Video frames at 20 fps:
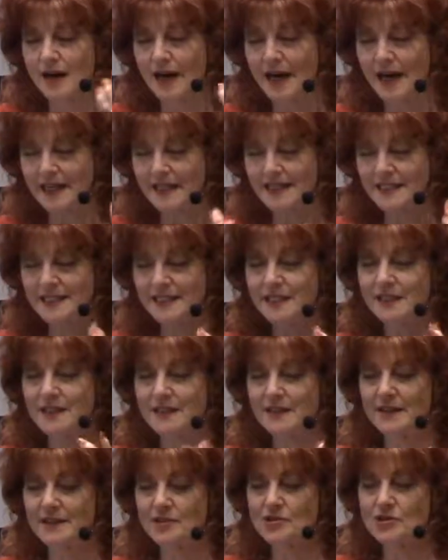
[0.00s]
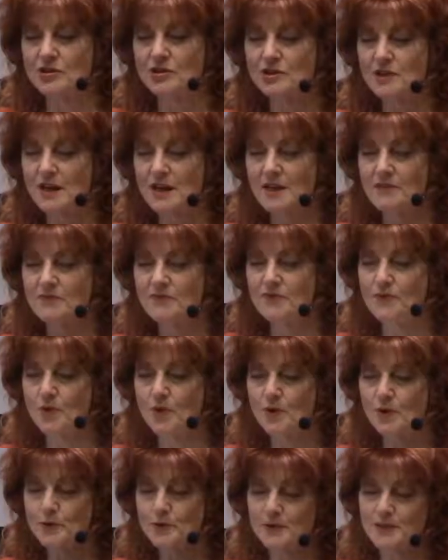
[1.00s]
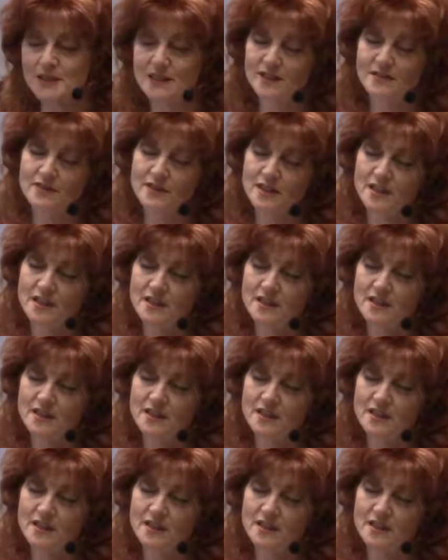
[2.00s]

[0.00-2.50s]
idea that just came forward and was lifted